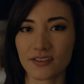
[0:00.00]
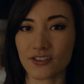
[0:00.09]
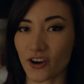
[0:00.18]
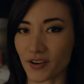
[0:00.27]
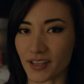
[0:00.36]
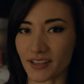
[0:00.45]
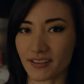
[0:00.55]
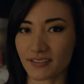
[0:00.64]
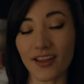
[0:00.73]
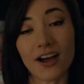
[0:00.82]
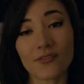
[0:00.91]
Dirty,
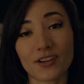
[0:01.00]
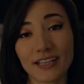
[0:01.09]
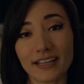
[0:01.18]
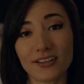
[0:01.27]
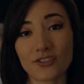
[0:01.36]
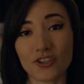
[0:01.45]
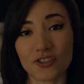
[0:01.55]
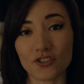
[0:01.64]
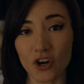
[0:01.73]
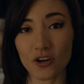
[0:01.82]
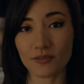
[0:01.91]
not related to
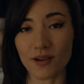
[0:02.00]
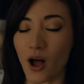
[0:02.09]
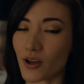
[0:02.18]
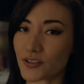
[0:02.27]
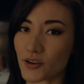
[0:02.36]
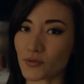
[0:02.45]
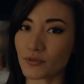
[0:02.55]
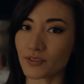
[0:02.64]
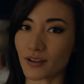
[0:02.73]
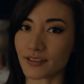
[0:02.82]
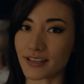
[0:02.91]
dirt, also
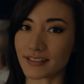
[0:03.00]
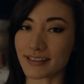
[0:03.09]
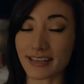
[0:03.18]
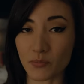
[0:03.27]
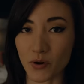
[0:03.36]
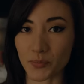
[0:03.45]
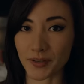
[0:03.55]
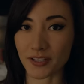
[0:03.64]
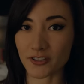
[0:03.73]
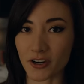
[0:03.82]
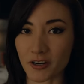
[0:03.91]
not an
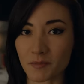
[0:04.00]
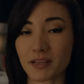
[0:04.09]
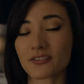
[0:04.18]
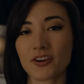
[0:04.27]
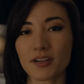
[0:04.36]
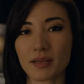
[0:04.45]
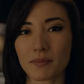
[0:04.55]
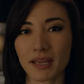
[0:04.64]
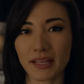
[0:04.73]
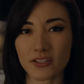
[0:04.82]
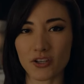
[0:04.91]
inappropriate term. Dirty
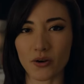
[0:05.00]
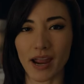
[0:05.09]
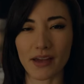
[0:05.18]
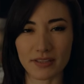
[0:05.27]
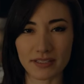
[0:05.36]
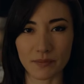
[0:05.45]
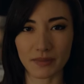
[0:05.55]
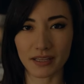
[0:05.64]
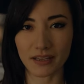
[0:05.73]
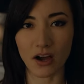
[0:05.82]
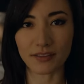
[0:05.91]
means you're having
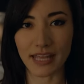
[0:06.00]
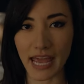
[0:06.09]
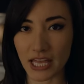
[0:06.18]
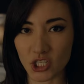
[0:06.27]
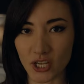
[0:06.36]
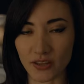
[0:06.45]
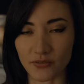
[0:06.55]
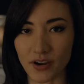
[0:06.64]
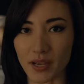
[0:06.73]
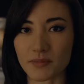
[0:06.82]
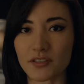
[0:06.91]
something on the edge of the frame.